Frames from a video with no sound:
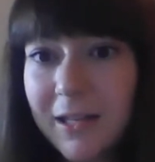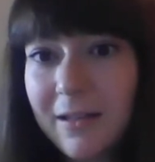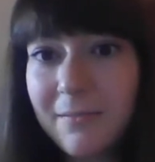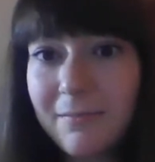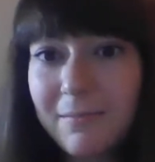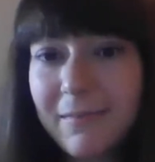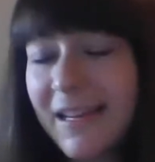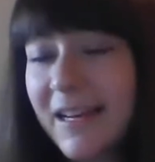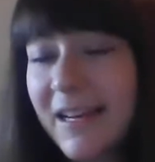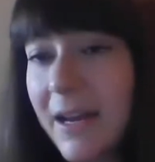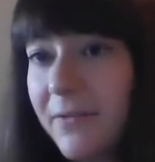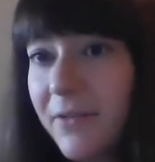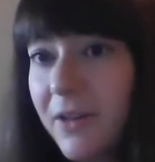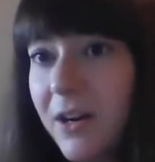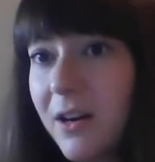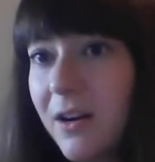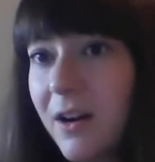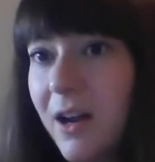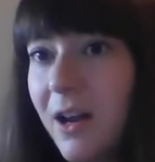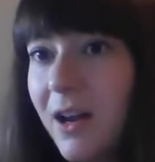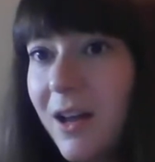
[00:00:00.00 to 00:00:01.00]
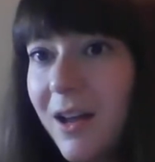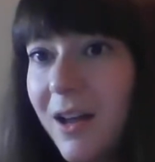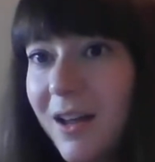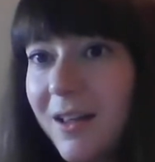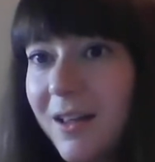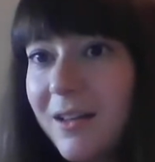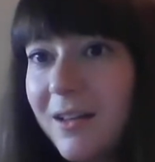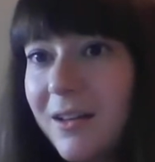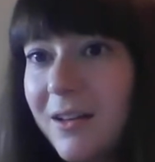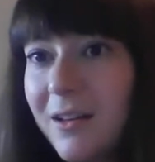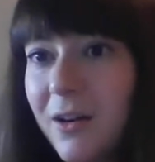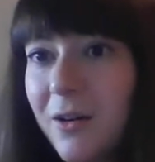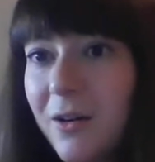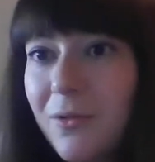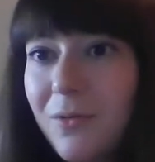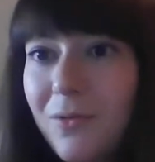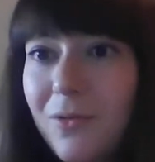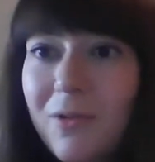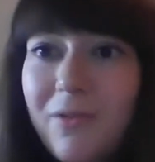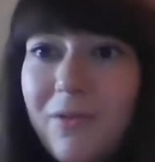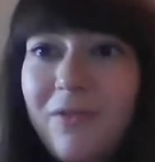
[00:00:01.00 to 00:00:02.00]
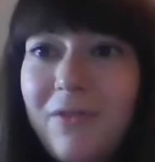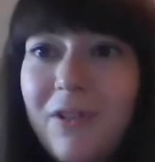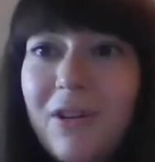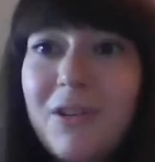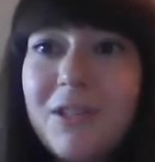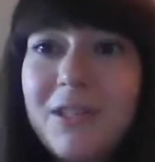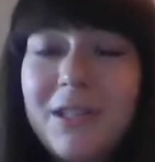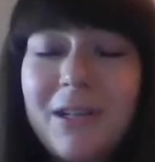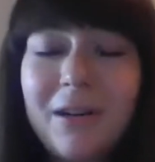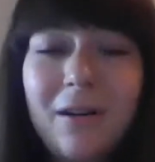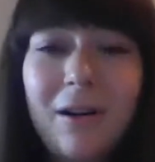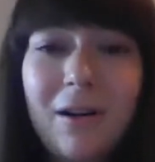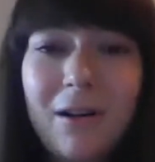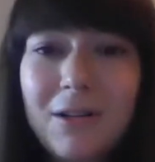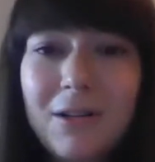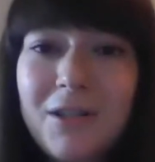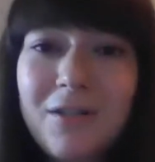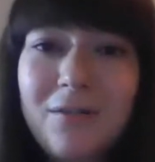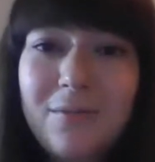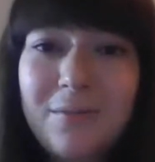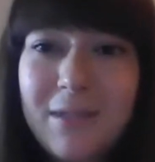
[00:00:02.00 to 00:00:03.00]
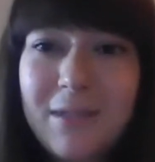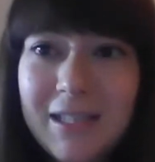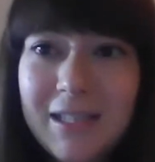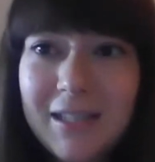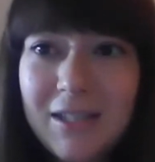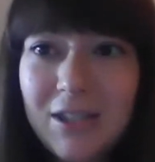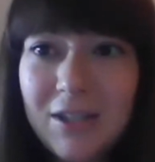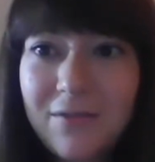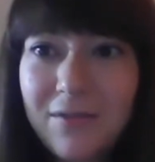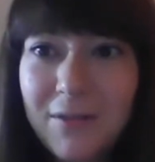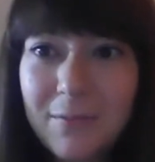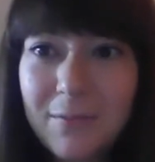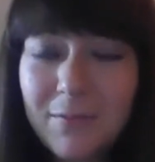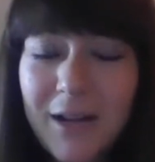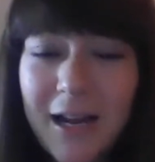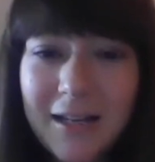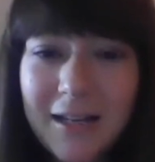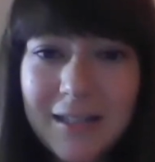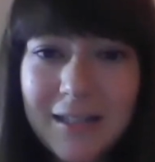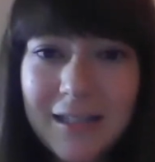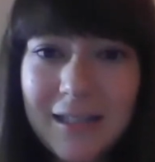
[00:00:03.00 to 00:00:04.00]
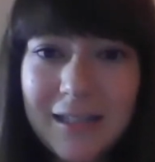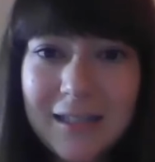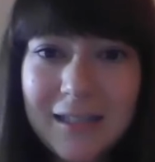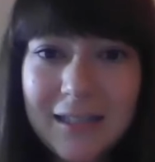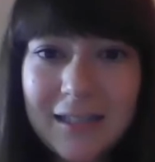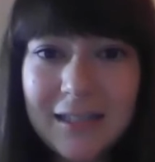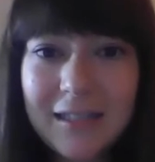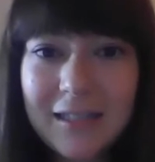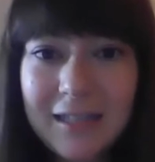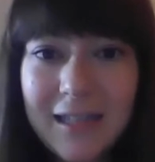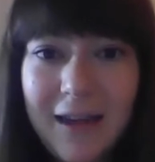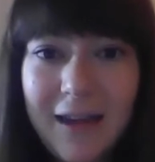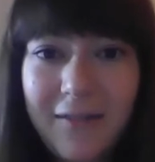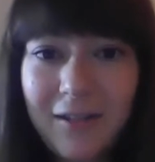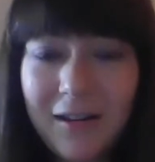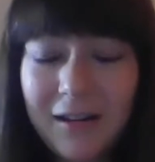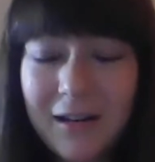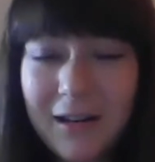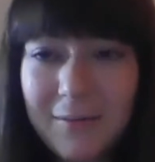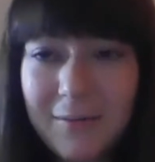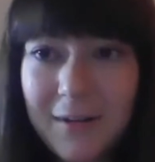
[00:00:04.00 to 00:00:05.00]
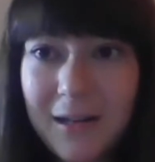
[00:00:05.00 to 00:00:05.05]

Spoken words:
They never, you know, reversed their Khartoum decision from 1967.